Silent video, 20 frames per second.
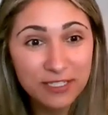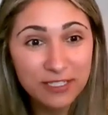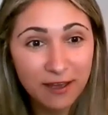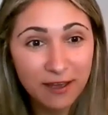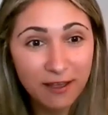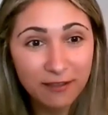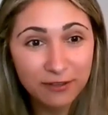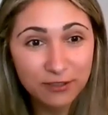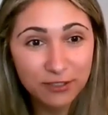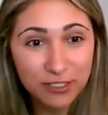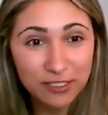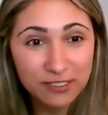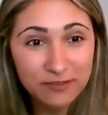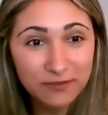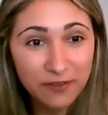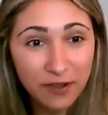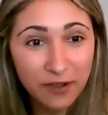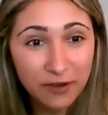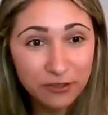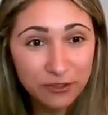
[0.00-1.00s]

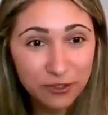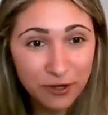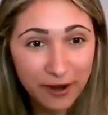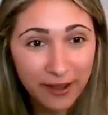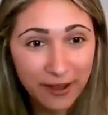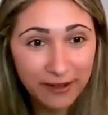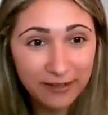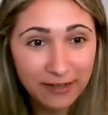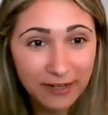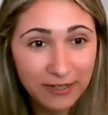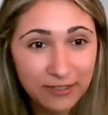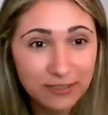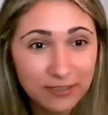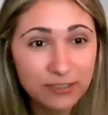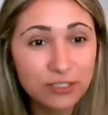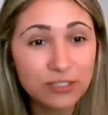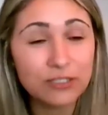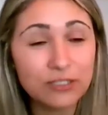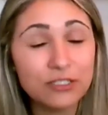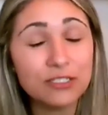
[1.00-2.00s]
physiologist Phung Tran,
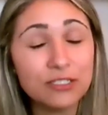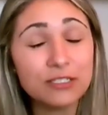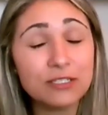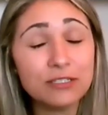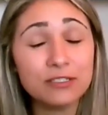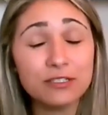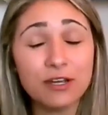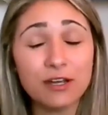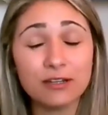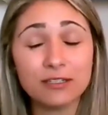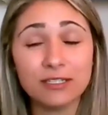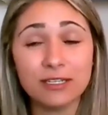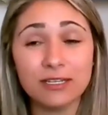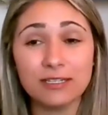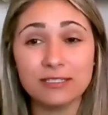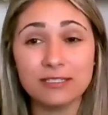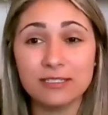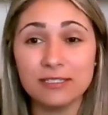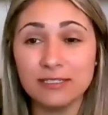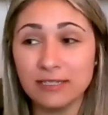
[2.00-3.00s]
and she's going to talk to
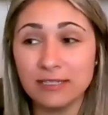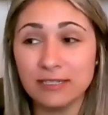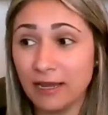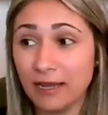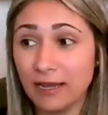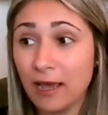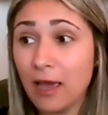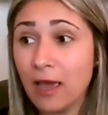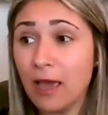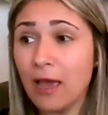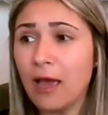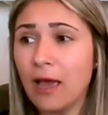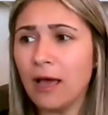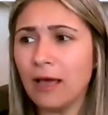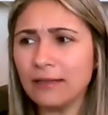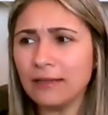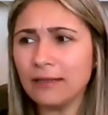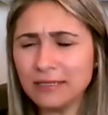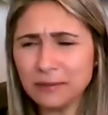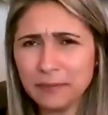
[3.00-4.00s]
us today
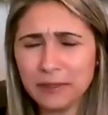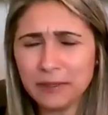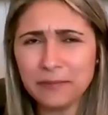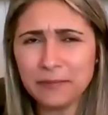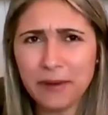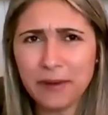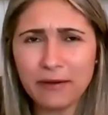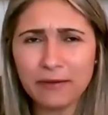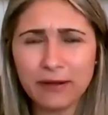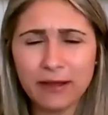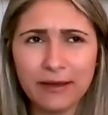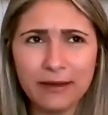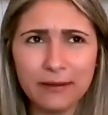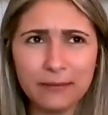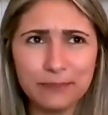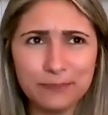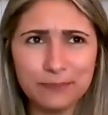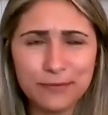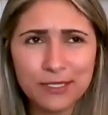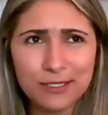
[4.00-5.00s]
a little bit about
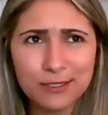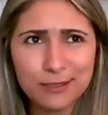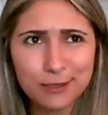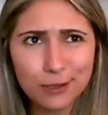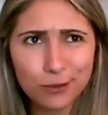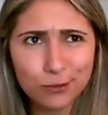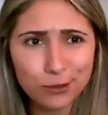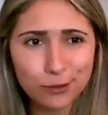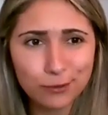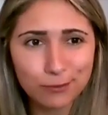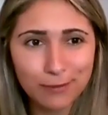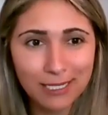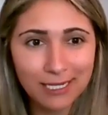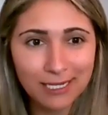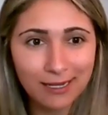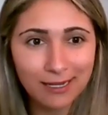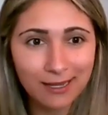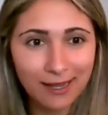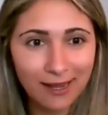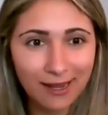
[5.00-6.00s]
um, the social
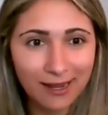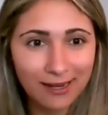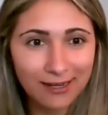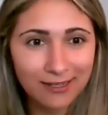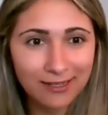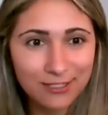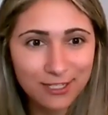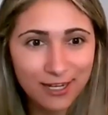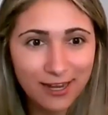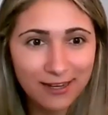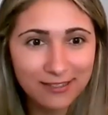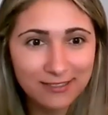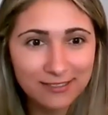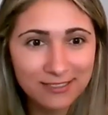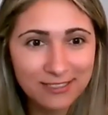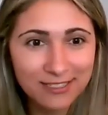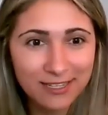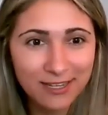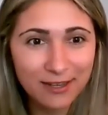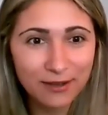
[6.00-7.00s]
media age
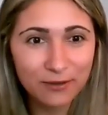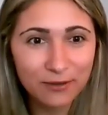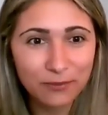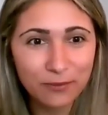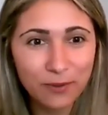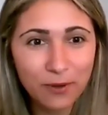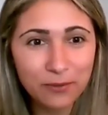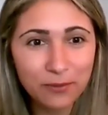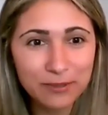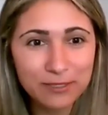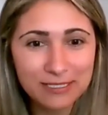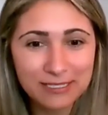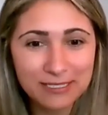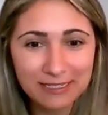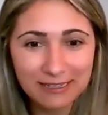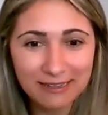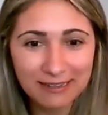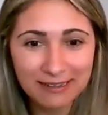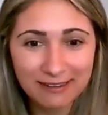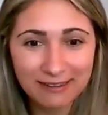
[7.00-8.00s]
and uh, what we're
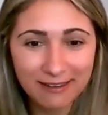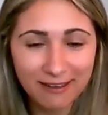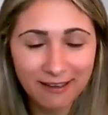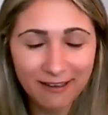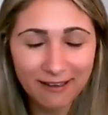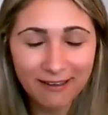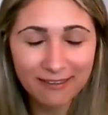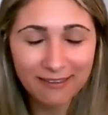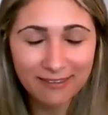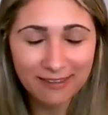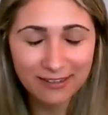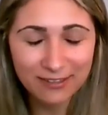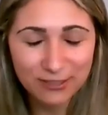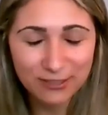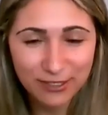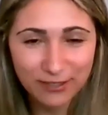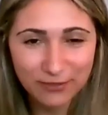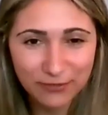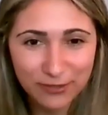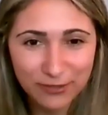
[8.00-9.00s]
seeing on the
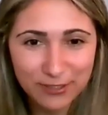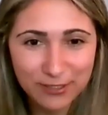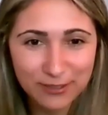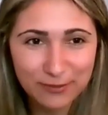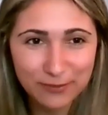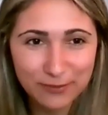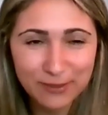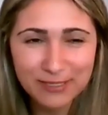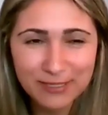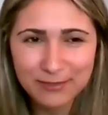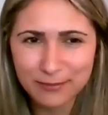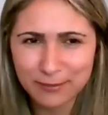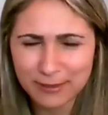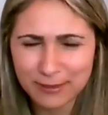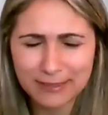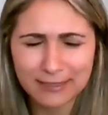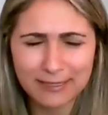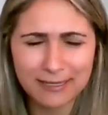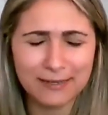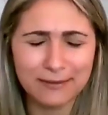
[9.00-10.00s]
internet versus what's
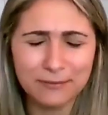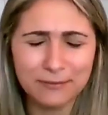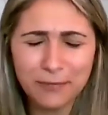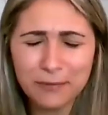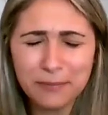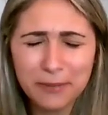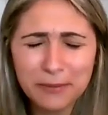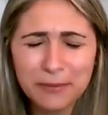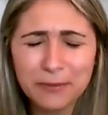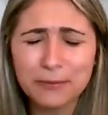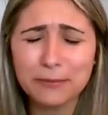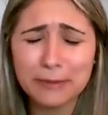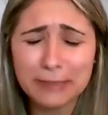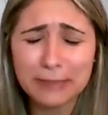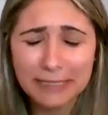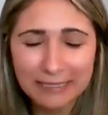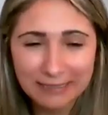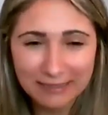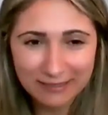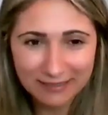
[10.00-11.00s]
really what people
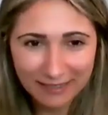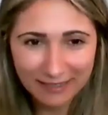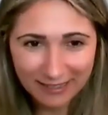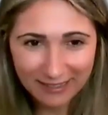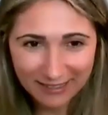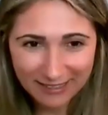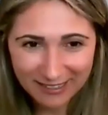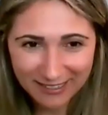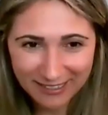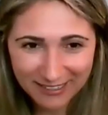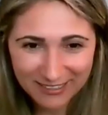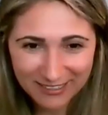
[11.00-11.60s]
really look like.